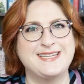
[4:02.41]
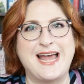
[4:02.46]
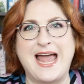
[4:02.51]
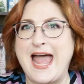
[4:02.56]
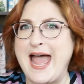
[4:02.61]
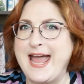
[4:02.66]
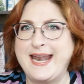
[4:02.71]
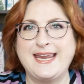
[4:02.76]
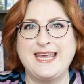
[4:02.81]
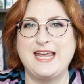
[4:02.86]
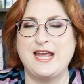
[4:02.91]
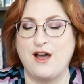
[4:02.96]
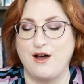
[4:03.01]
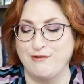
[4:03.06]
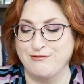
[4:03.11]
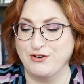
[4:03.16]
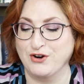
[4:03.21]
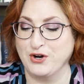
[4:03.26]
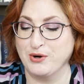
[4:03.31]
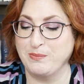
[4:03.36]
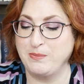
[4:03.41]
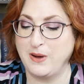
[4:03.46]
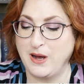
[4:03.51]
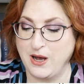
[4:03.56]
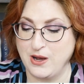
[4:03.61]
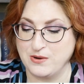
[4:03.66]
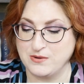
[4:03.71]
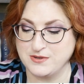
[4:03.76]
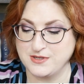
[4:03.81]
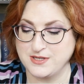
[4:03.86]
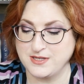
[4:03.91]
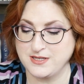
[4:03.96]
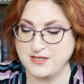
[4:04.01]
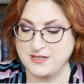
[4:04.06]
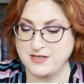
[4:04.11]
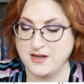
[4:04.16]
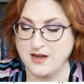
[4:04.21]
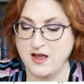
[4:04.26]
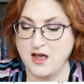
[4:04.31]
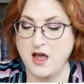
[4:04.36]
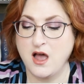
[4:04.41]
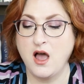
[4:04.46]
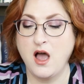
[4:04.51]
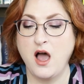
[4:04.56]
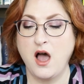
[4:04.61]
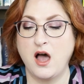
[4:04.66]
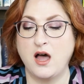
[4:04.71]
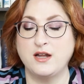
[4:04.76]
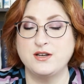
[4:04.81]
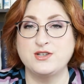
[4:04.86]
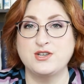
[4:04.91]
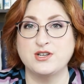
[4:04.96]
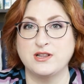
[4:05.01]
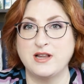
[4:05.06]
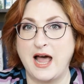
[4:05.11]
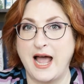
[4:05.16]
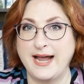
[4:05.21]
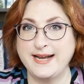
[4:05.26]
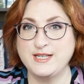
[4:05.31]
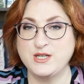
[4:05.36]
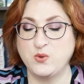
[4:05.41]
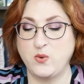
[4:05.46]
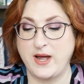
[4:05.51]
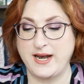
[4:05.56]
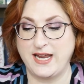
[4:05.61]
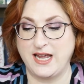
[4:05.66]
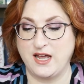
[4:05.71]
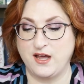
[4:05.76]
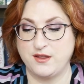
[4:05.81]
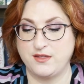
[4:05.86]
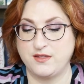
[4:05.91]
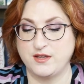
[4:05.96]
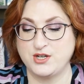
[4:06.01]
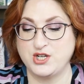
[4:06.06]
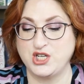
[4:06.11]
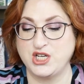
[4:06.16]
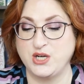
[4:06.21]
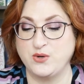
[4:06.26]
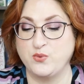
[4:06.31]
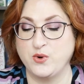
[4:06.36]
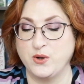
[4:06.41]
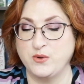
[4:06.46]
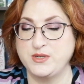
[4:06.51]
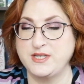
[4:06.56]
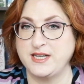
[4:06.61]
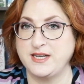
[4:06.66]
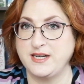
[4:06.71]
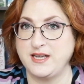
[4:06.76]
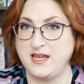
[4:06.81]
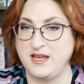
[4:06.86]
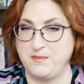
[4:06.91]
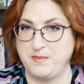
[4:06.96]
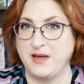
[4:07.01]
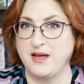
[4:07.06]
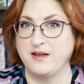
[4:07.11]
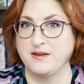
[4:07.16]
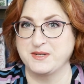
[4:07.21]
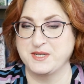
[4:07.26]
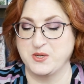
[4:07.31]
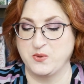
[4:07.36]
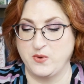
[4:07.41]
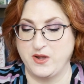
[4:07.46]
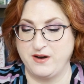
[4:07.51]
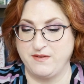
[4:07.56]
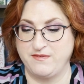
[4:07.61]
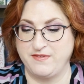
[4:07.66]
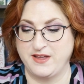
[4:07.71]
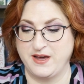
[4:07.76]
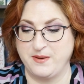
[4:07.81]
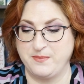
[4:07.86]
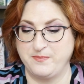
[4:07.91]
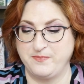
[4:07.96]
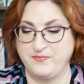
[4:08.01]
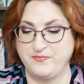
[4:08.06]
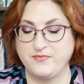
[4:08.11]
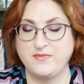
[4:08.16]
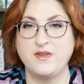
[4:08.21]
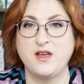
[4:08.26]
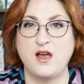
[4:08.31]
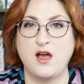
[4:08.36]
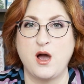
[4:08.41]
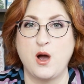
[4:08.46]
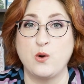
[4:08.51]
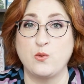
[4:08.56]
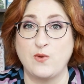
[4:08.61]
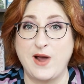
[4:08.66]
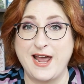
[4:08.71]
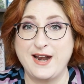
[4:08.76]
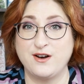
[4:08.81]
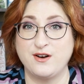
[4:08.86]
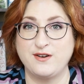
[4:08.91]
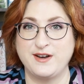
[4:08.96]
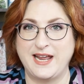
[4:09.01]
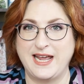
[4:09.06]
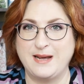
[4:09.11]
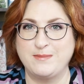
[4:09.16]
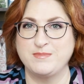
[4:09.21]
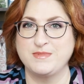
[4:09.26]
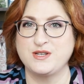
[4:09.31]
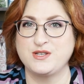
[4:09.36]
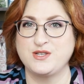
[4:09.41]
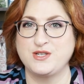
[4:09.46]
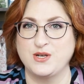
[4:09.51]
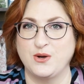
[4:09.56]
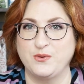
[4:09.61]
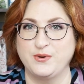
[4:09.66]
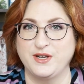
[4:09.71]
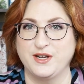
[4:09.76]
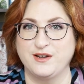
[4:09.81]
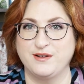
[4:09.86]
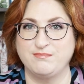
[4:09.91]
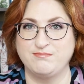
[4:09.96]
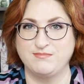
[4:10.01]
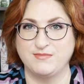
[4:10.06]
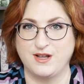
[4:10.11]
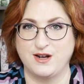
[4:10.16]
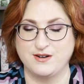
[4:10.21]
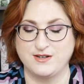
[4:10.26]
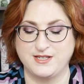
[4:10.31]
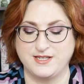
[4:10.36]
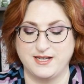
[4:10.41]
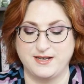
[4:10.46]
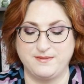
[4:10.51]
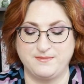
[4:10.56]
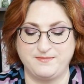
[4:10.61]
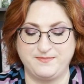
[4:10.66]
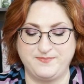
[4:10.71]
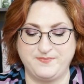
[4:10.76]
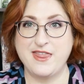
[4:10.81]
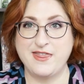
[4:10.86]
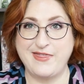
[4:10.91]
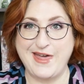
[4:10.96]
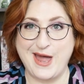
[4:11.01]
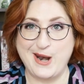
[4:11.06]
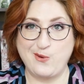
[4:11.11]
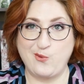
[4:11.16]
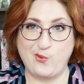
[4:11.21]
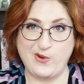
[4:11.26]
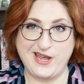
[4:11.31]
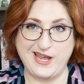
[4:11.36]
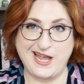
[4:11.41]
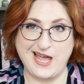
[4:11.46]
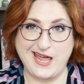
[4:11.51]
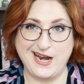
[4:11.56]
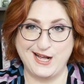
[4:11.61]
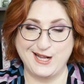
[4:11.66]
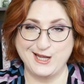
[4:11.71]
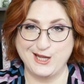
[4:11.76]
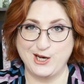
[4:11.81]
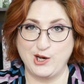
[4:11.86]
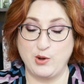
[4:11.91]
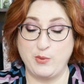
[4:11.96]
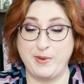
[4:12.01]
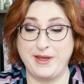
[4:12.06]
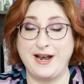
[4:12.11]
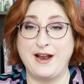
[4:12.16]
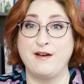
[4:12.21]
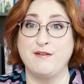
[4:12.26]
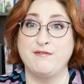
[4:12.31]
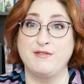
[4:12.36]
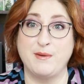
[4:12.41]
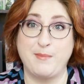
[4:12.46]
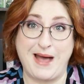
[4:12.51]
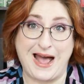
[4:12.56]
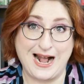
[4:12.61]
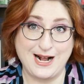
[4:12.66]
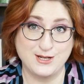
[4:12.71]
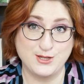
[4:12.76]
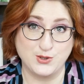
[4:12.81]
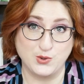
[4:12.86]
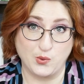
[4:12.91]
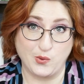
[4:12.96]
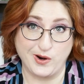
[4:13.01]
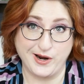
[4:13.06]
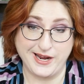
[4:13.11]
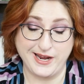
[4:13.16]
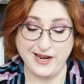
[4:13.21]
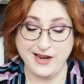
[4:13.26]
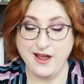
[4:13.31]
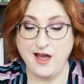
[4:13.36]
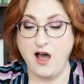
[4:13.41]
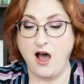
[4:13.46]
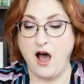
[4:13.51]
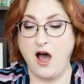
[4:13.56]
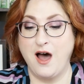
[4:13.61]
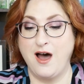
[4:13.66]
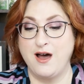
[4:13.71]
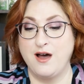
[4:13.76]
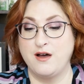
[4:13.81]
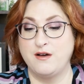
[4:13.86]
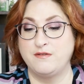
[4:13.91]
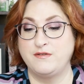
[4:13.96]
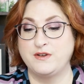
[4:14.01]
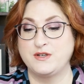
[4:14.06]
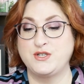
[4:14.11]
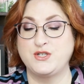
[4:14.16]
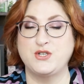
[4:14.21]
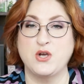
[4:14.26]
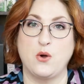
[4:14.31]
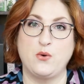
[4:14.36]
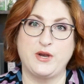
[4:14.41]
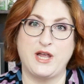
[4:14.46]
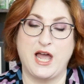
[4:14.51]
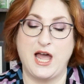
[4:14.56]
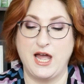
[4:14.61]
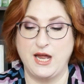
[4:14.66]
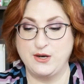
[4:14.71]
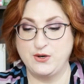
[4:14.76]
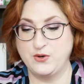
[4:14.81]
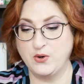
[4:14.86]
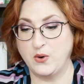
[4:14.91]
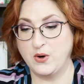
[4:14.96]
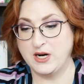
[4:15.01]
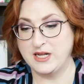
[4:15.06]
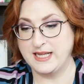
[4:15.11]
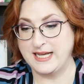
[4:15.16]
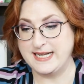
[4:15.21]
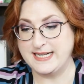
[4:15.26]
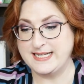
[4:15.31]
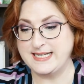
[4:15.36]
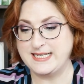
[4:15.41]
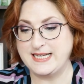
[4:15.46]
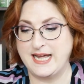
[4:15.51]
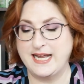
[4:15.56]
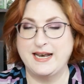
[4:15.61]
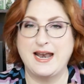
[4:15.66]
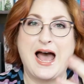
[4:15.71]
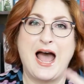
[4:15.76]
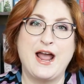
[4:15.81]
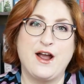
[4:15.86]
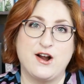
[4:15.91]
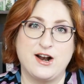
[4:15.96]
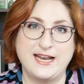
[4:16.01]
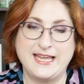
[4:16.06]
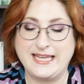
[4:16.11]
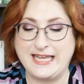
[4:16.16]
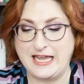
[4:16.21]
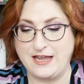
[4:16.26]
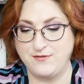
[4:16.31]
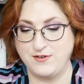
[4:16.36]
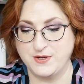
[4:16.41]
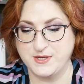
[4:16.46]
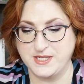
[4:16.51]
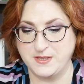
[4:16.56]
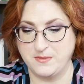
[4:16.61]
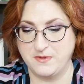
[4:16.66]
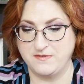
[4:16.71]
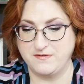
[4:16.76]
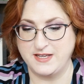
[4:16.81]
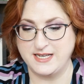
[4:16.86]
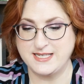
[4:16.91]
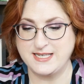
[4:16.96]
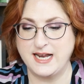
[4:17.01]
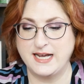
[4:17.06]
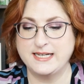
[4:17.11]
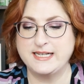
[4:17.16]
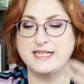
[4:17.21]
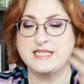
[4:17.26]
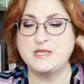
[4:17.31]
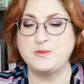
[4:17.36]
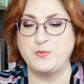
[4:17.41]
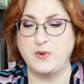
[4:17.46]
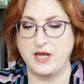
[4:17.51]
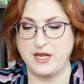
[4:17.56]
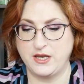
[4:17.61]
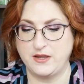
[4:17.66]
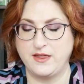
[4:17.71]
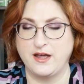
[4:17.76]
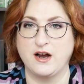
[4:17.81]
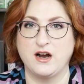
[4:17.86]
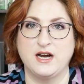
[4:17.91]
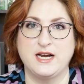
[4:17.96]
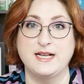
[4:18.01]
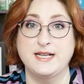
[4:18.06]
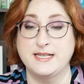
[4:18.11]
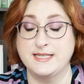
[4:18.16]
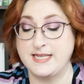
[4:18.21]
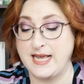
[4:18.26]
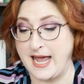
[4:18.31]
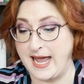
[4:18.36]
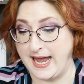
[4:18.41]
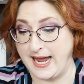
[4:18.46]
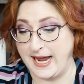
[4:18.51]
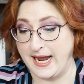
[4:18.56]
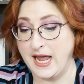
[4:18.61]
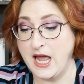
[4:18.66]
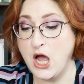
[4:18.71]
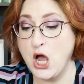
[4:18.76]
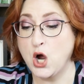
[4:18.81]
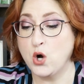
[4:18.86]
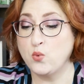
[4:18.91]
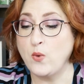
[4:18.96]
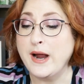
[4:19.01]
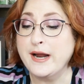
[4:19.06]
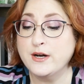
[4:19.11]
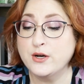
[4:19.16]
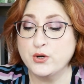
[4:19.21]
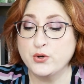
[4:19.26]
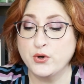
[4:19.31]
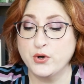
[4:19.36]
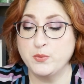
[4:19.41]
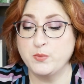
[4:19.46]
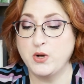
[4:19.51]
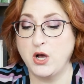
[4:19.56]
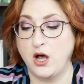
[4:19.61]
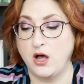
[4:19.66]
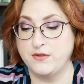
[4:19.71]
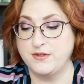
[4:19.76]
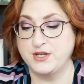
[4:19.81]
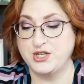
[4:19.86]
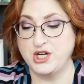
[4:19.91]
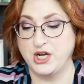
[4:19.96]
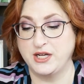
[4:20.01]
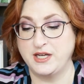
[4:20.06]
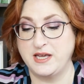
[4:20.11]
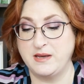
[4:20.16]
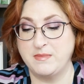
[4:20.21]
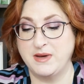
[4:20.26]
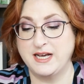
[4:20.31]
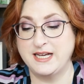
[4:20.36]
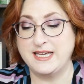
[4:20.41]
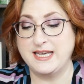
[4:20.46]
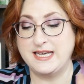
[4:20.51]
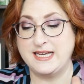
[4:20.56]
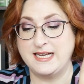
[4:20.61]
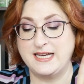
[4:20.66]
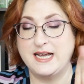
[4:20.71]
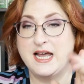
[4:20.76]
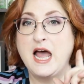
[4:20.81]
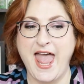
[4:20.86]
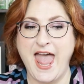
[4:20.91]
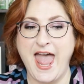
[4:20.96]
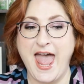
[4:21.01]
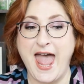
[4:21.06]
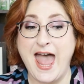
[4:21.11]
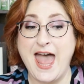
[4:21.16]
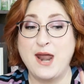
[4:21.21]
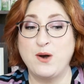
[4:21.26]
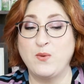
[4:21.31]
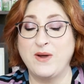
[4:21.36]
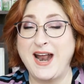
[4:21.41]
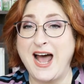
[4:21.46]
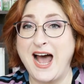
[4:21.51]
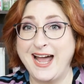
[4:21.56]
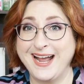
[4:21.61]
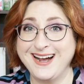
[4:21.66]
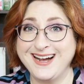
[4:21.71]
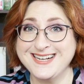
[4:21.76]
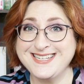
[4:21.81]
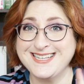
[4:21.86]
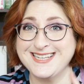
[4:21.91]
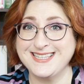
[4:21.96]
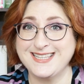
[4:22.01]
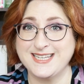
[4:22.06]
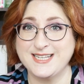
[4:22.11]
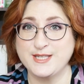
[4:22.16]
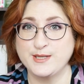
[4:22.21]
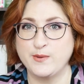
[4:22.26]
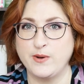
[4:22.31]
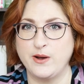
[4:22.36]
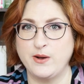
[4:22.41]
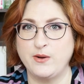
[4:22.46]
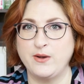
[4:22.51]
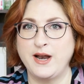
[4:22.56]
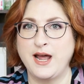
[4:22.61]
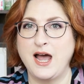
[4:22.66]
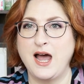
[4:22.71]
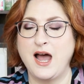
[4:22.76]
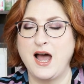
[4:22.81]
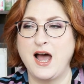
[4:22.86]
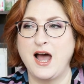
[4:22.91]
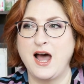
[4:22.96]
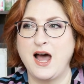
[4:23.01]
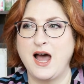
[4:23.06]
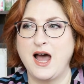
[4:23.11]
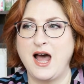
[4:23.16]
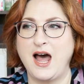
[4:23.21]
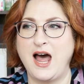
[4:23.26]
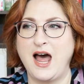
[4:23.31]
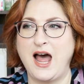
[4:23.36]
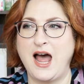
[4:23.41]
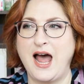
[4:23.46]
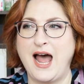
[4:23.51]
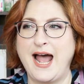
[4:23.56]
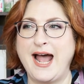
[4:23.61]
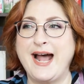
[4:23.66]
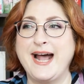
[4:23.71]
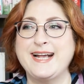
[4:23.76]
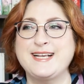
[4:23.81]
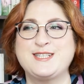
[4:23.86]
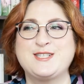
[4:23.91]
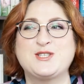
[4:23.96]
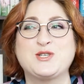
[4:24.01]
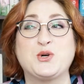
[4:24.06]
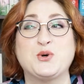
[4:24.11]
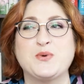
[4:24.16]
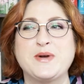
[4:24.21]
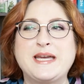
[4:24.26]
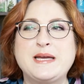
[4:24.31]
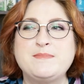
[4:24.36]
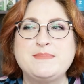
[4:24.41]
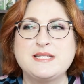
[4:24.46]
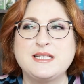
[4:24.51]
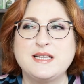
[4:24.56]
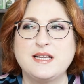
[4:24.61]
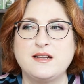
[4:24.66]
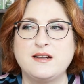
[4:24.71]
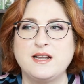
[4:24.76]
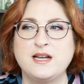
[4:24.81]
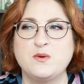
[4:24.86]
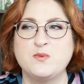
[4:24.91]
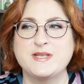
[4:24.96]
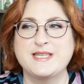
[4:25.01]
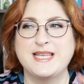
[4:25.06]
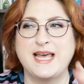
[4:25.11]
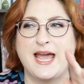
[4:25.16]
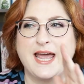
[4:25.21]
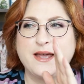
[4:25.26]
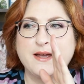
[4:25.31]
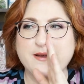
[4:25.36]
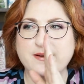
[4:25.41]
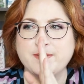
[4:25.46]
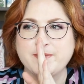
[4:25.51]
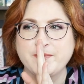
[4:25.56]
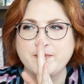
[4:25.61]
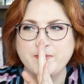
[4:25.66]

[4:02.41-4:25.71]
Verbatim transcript: to any of her posts. On July 20th, she wrote an email to one of them, a writer named Sonya Larson. Then we get a little bit of the backstory of Sonya and Dorland, and I already gave you some of these nuggets, but there is a writer group called the Chunky Monkey. And when I got to this quote, I screamed a little and was like,